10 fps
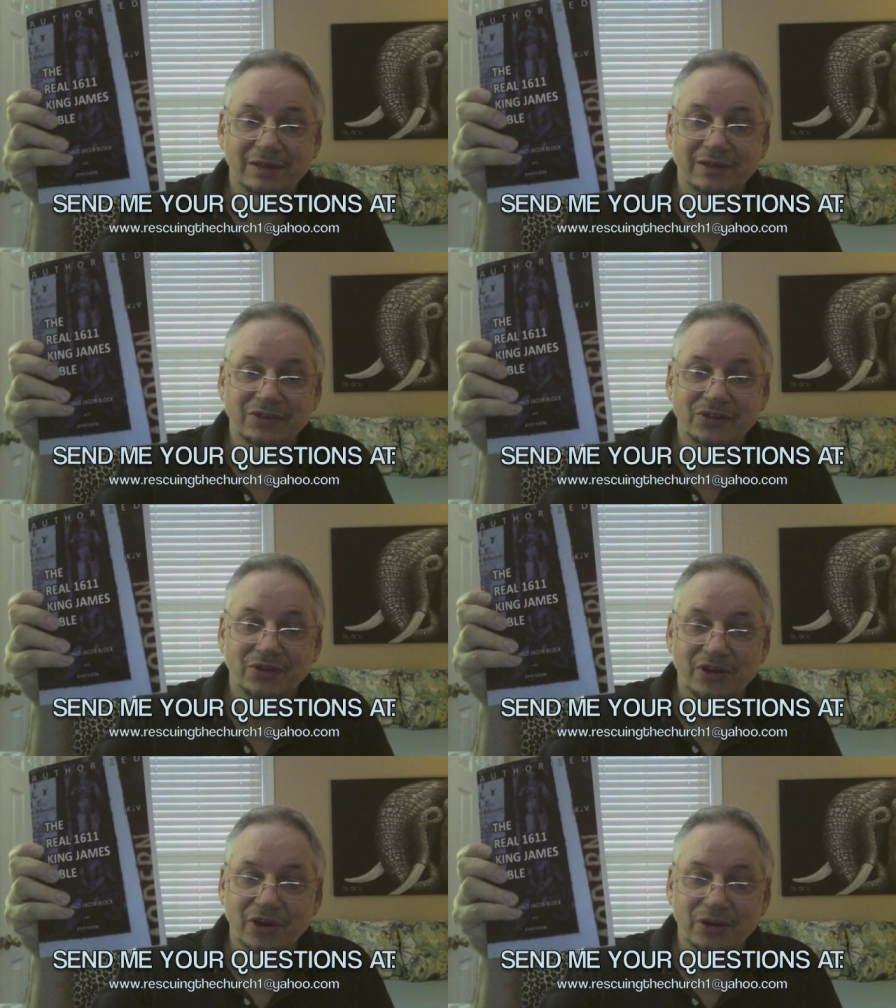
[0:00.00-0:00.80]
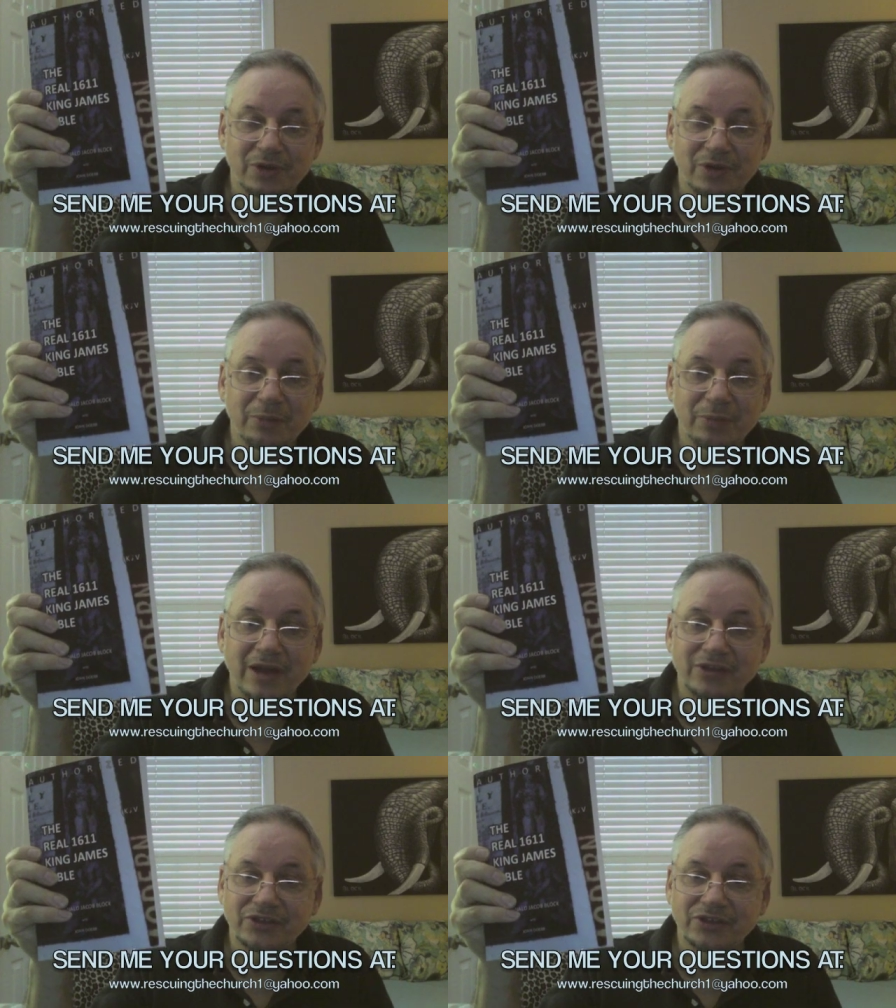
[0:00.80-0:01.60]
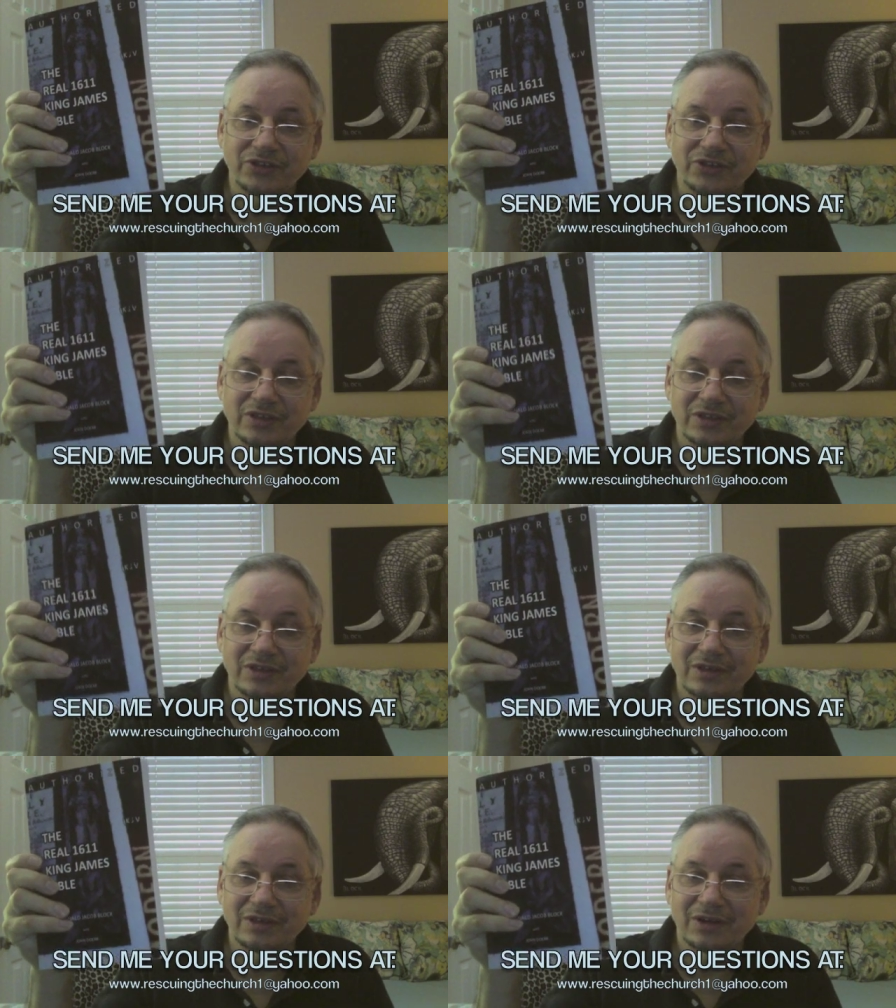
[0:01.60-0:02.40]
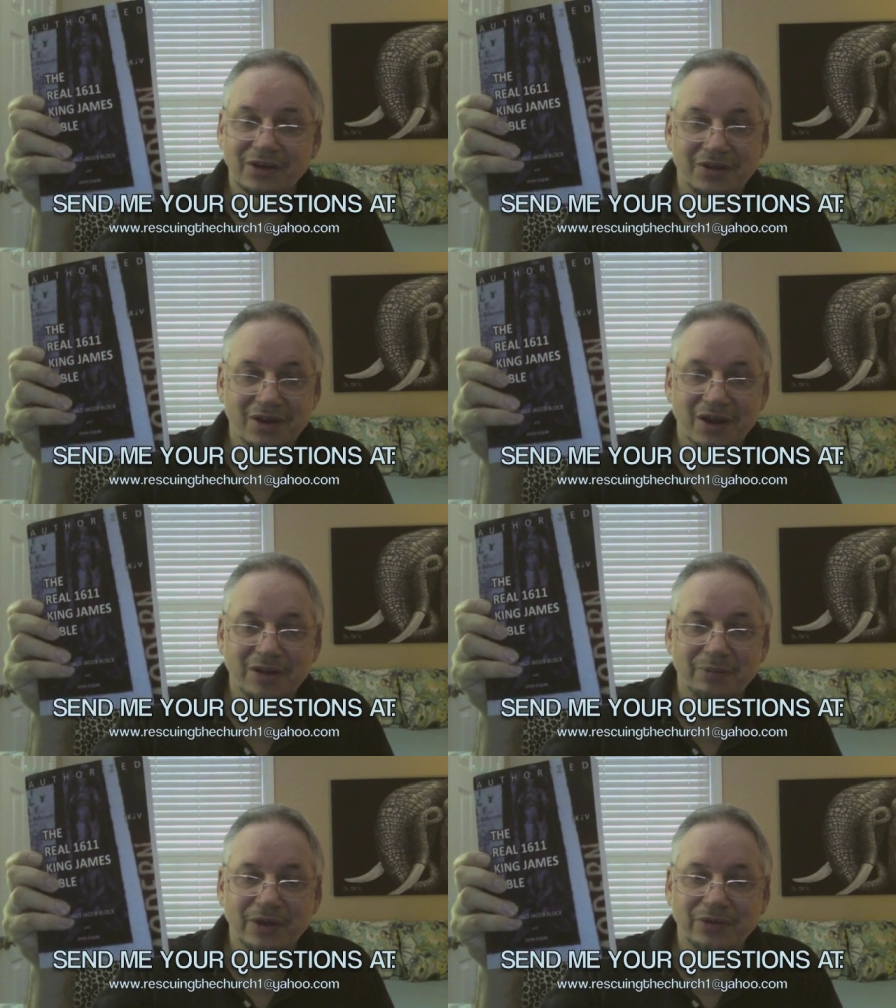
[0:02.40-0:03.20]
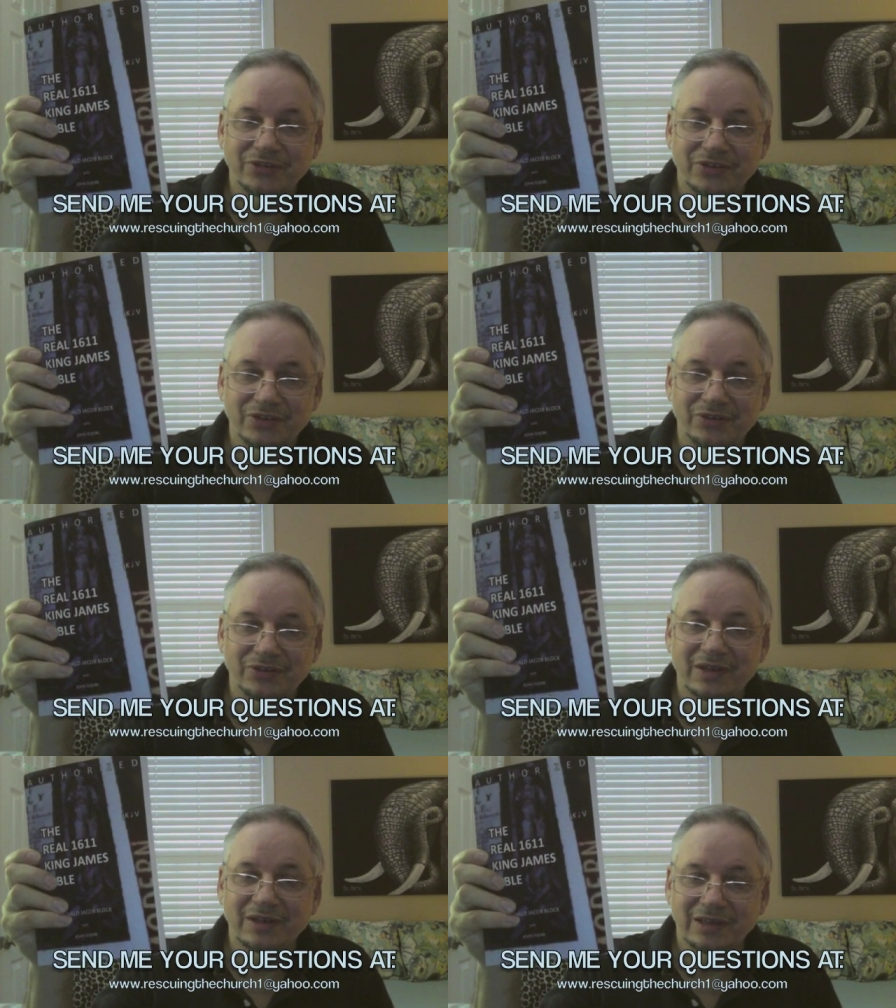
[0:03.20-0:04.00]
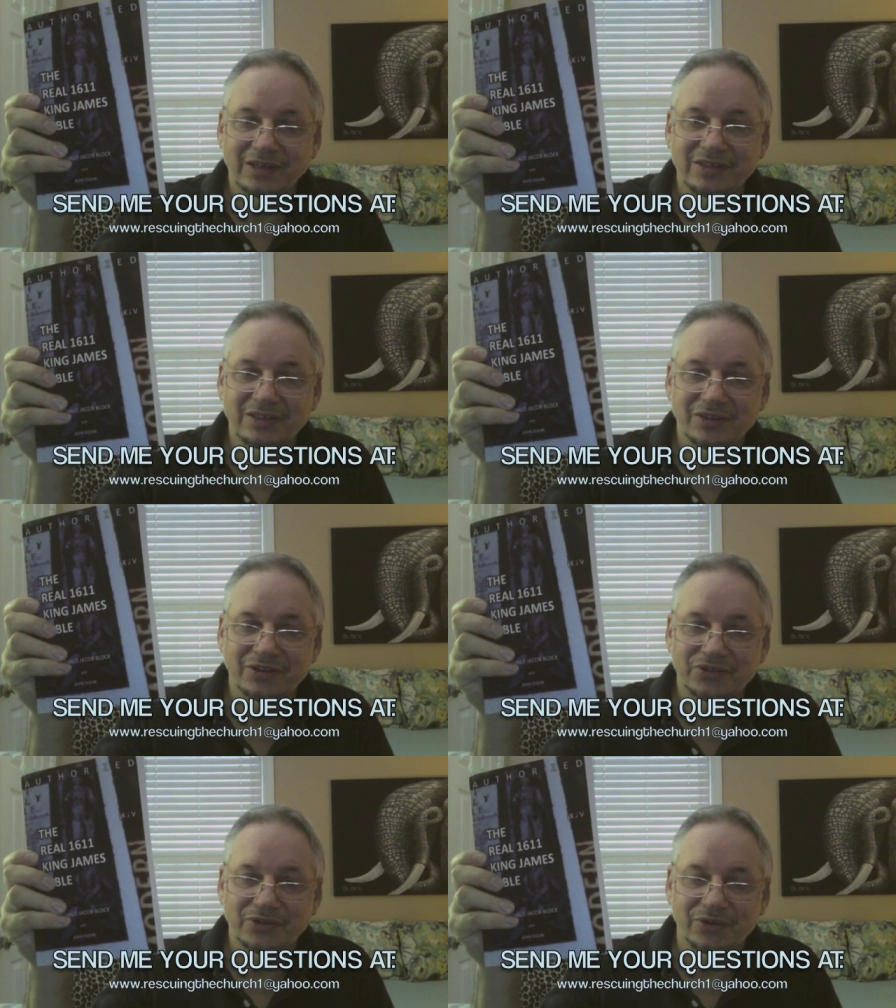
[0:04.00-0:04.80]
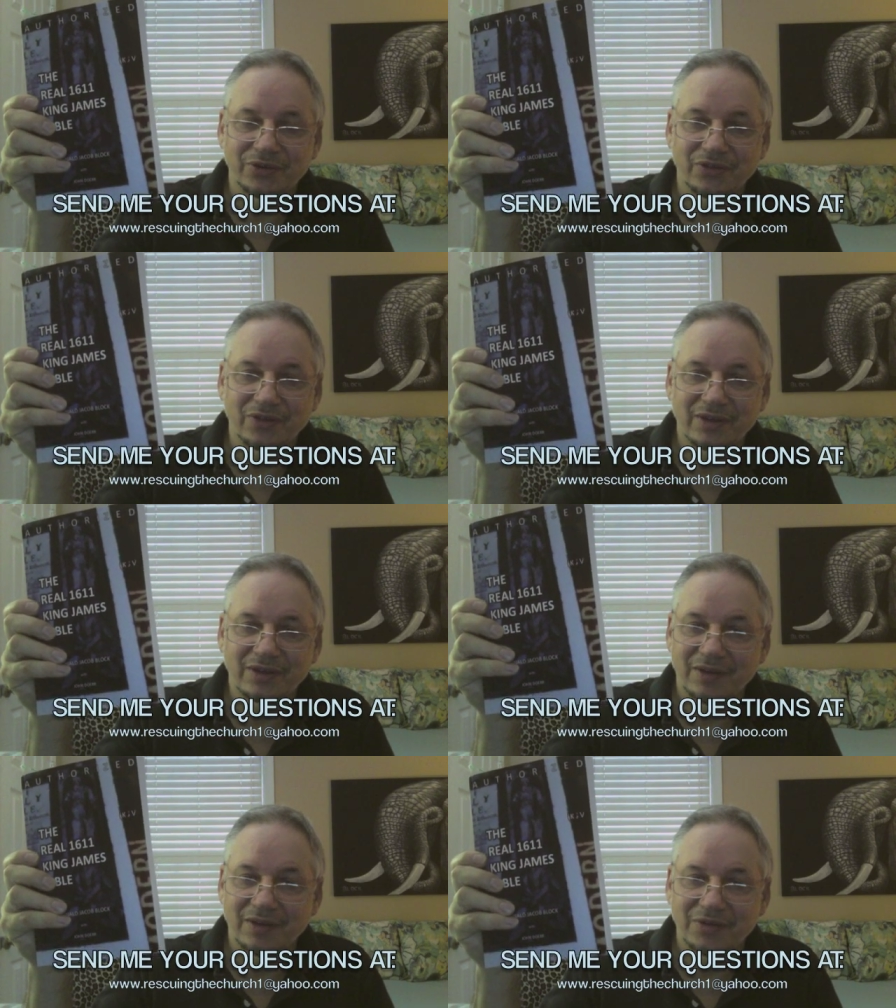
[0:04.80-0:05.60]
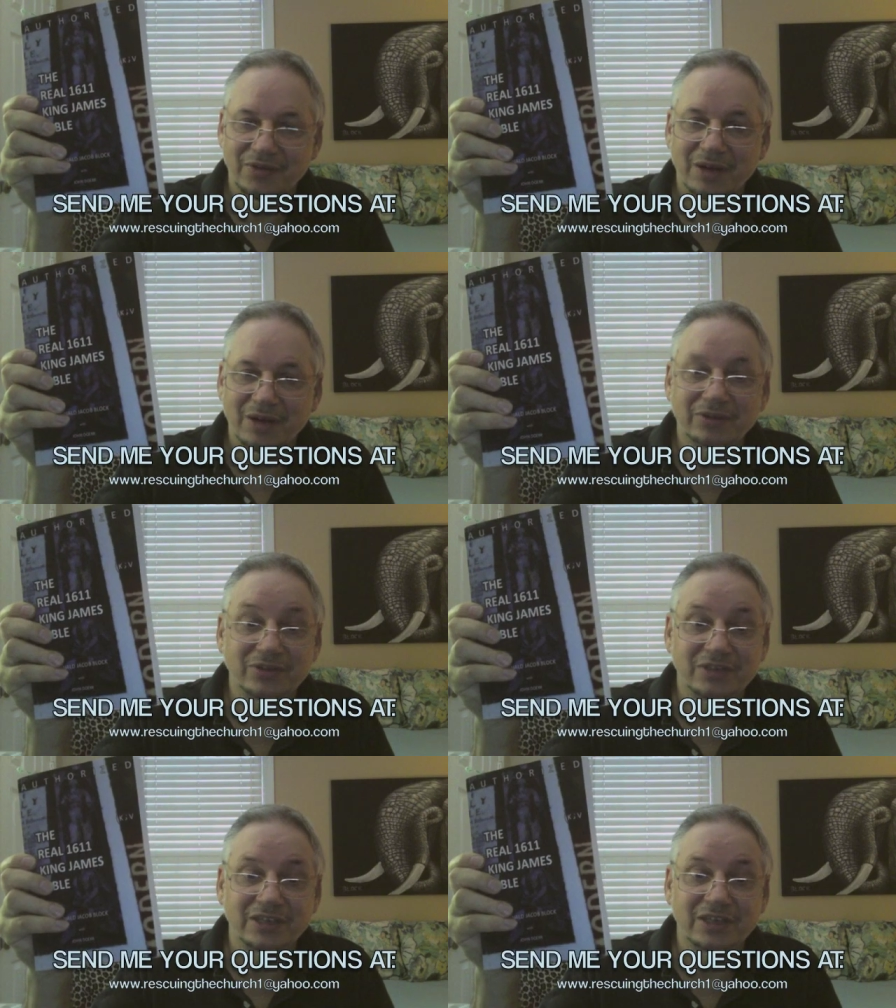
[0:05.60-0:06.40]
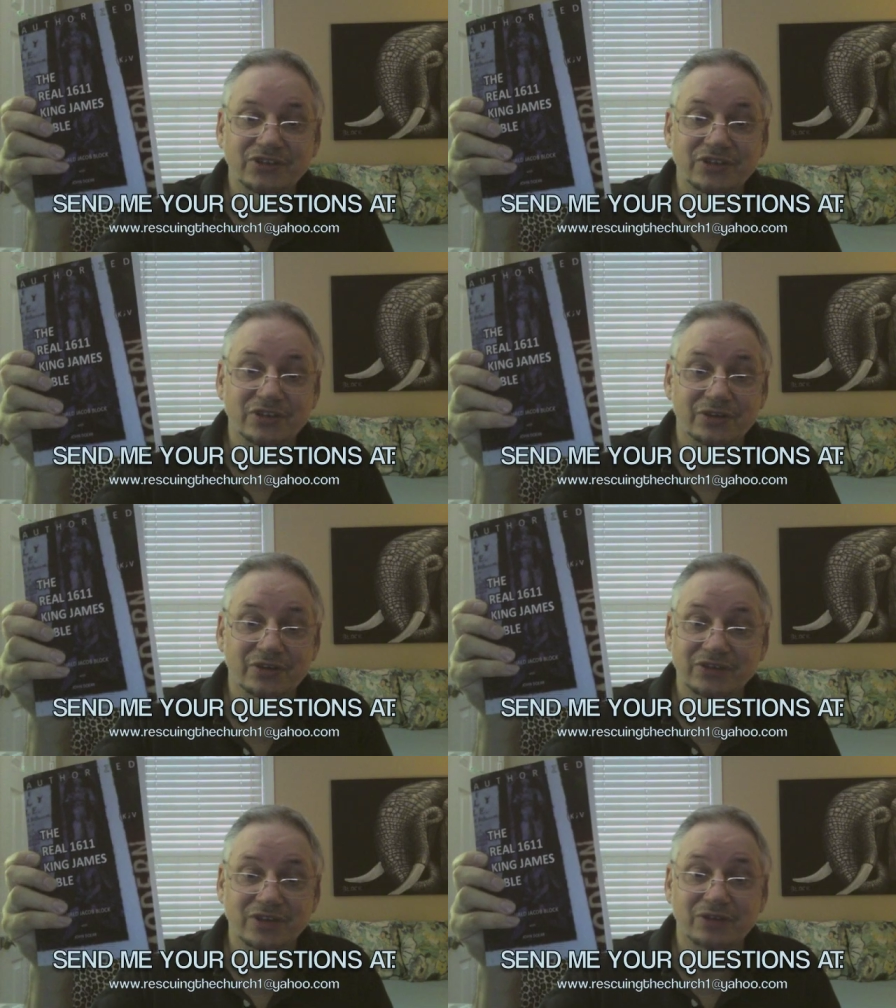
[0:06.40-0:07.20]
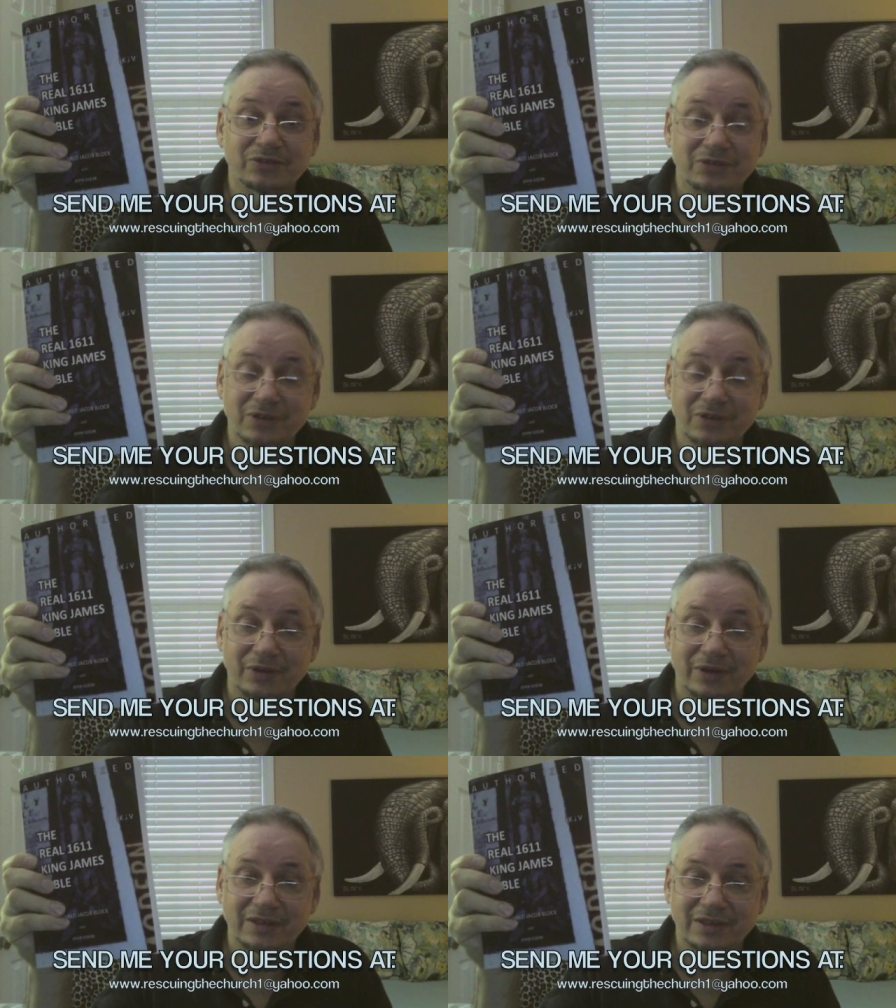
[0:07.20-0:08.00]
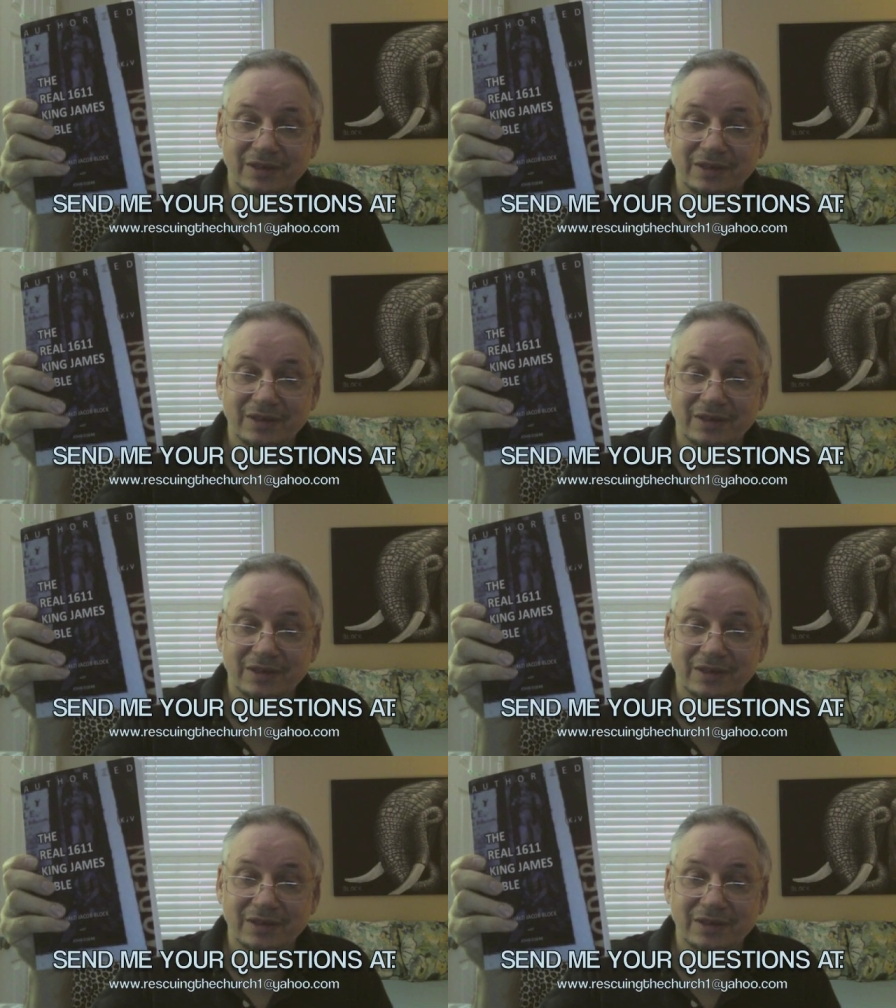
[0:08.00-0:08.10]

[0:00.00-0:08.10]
So the career pastors are not about to listen to the truth, and they're not about to teach it to you because they don't know it.